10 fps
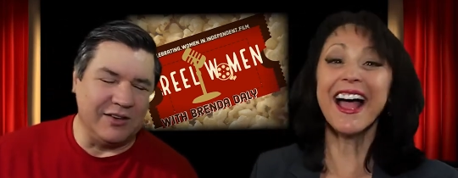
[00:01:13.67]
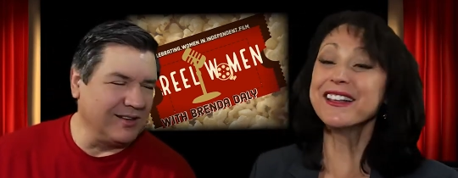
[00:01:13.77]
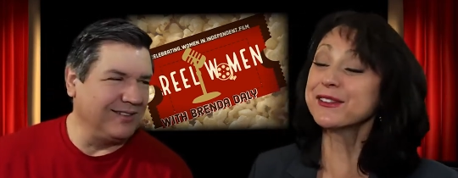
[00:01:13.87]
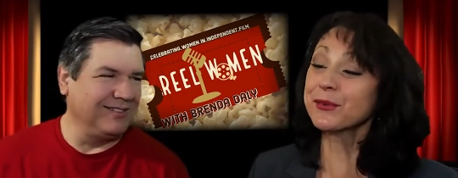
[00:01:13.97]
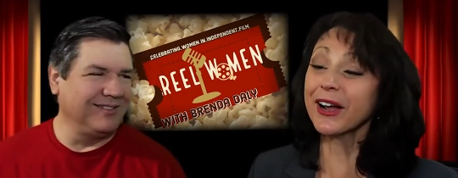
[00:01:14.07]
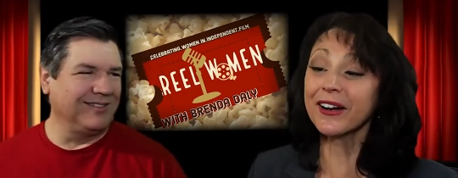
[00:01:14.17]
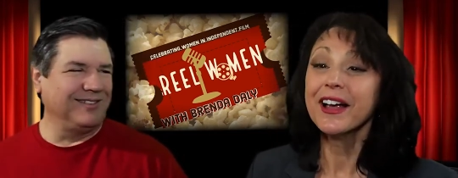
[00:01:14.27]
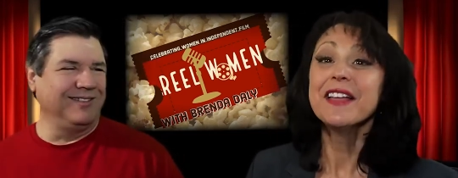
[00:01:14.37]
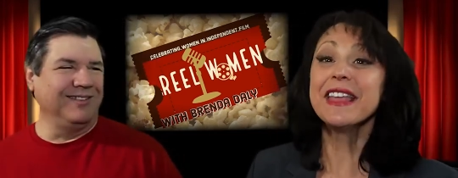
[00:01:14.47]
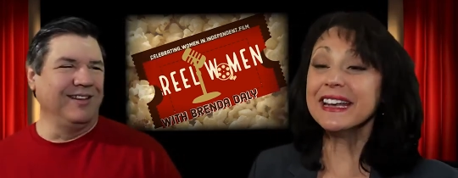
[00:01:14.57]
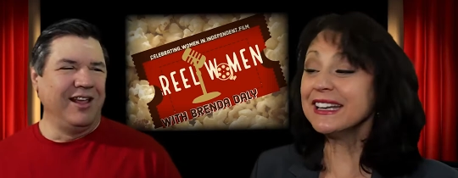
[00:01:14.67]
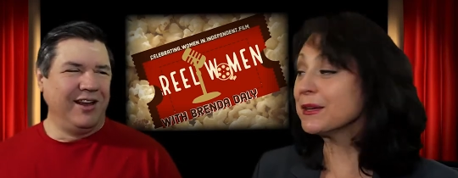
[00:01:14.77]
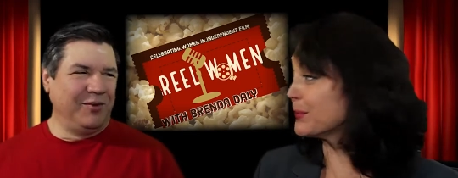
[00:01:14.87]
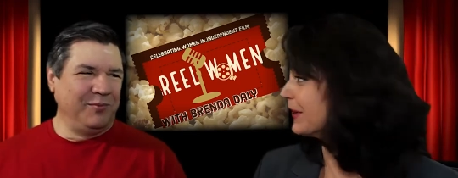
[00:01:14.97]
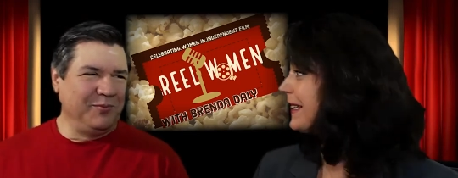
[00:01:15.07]
Speaker 1: I swear they need to
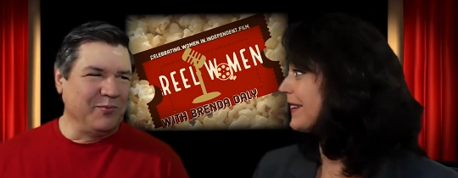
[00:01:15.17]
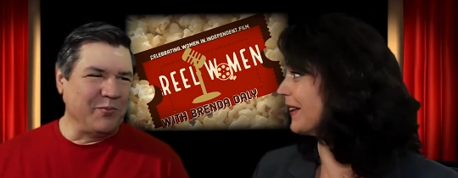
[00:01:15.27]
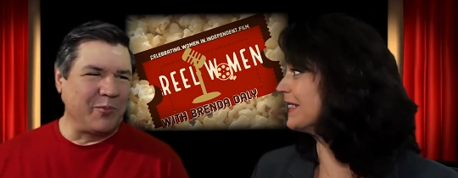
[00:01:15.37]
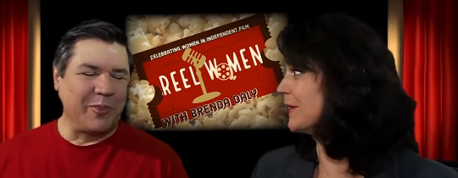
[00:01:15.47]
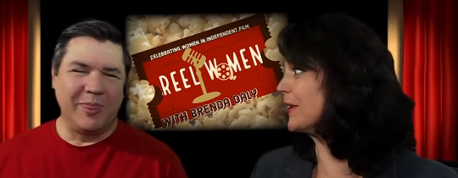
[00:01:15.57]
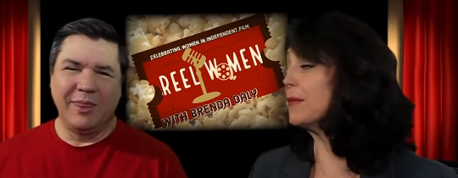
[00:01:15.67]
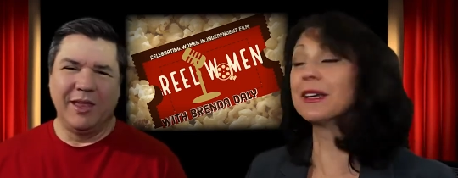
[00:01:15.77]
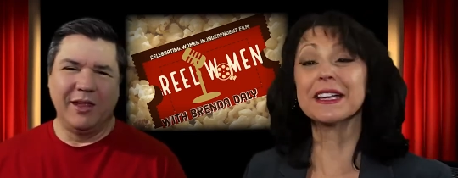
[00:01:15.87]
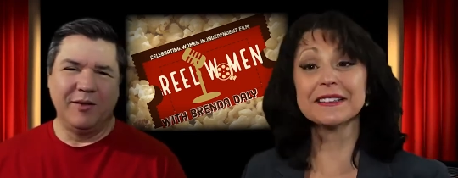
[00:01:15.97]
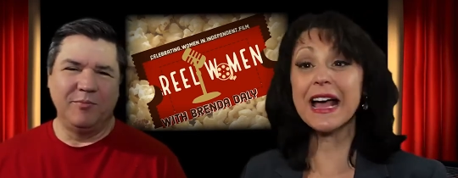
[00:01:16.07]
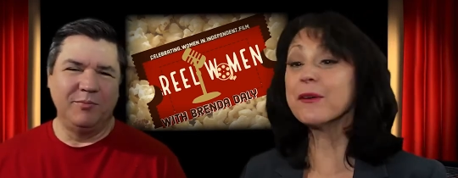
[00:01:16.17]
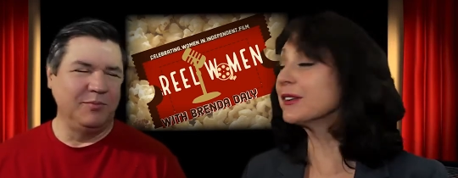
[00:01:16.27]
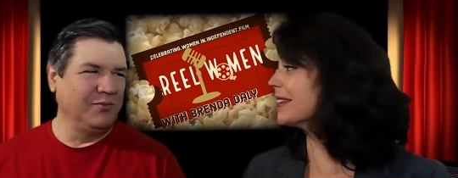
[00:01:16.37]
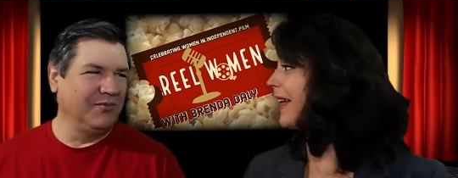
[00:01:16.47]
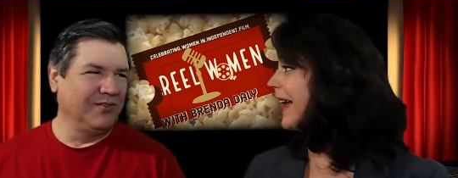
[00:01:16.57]
put this on TV because that was
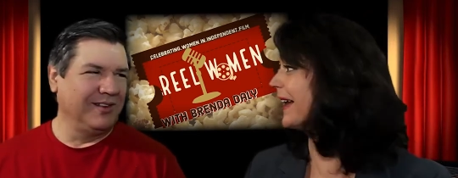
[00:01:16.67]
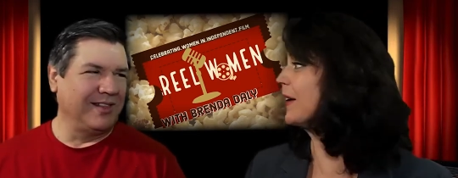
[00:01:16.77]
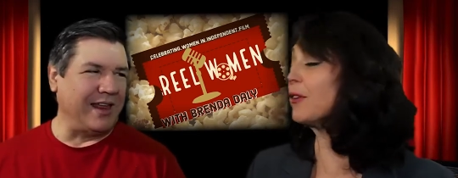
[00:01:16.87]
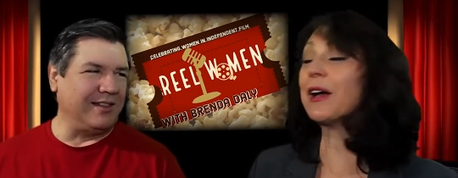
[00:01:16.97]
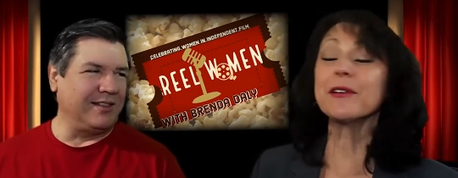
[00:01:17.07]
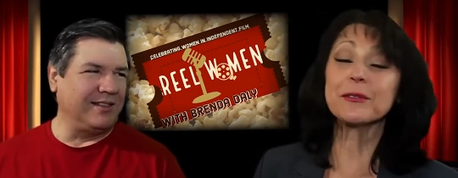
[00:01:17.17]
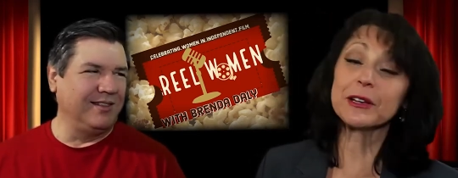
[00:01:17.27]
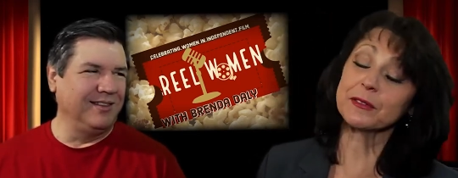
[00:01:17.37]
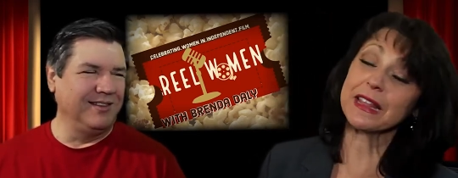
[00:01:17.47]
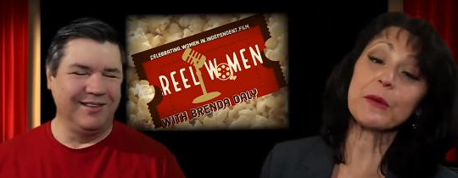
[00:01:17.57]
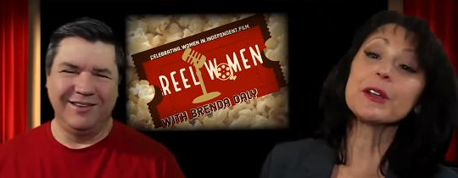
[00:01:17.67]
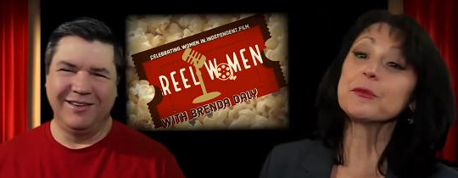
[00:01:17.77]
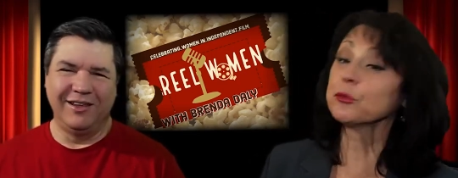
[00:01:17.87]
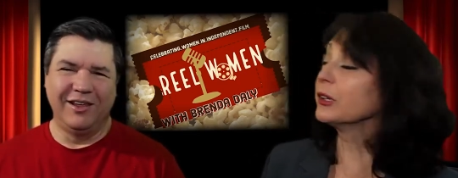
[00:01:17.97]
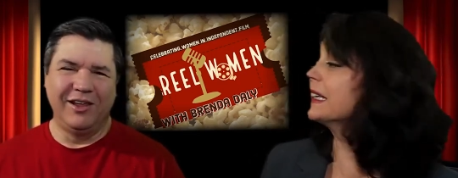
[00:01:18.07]
like if they, I would they would have
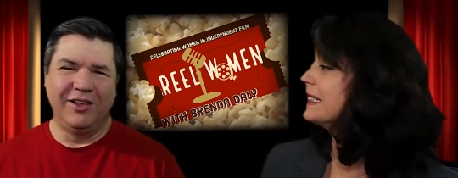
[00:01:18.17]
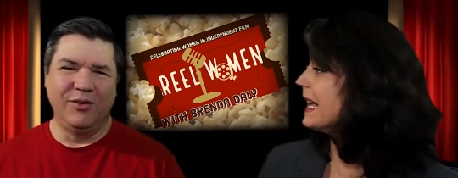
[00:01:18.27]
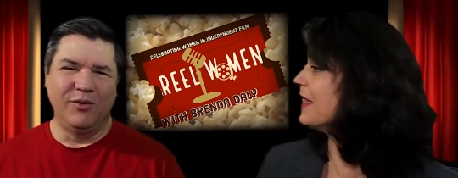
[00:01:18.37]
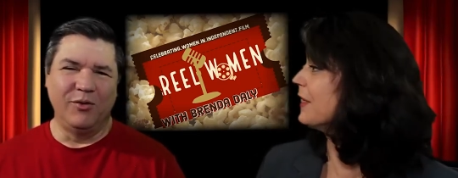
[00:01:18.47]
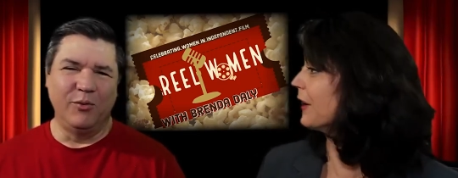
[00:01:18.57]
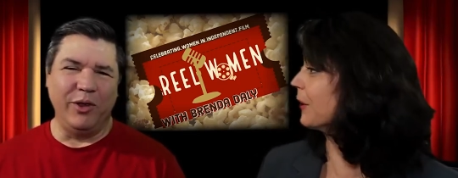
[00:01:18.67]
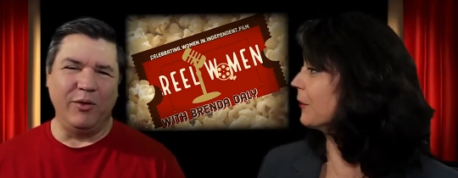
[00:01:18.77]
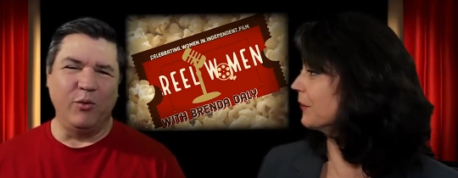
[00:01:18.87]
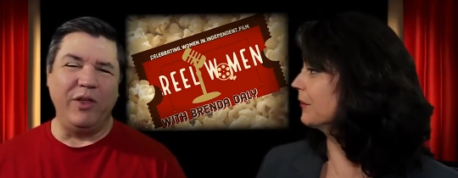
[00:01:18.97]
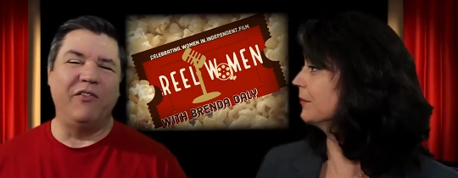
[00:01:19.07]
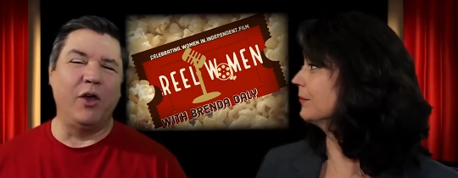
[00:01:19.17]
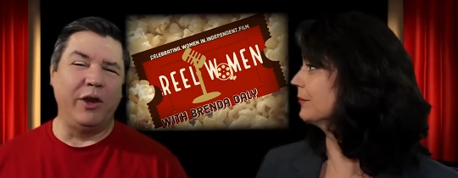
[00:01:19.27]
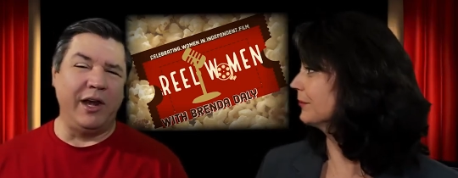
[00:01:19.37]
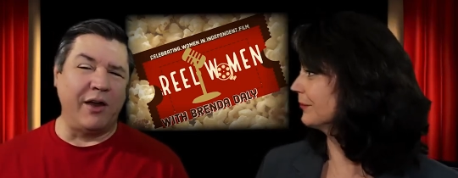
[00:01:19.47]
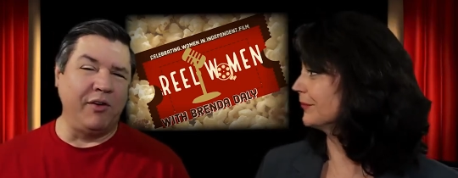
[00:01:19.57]
really done their.
Speaker 2: We, we voted
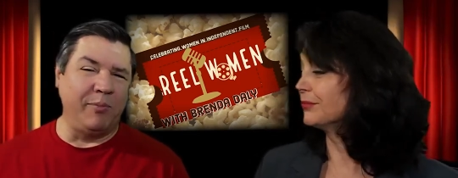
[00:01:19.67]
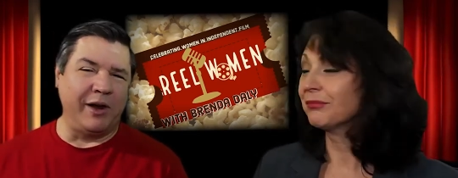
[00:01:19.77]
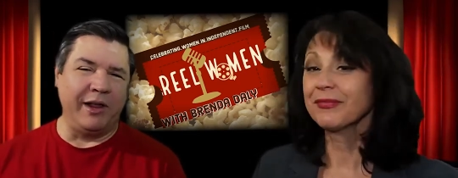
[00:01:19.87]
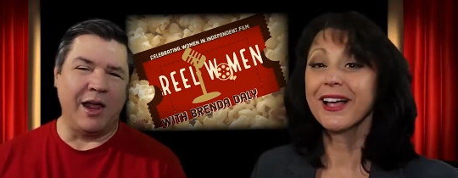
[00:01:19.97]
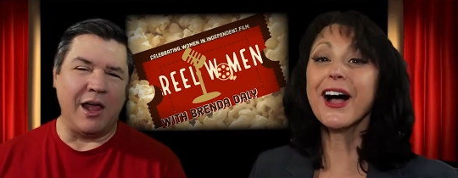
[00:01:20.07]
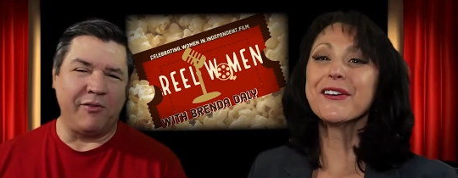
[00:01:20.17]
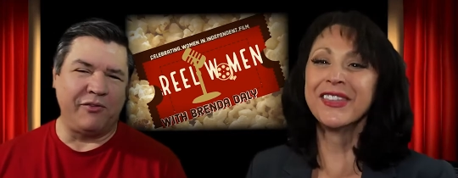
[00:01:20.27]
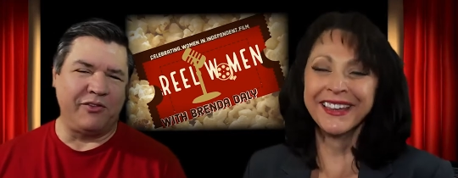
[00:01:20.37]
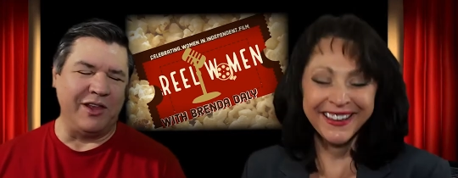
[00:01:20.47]
everybody off.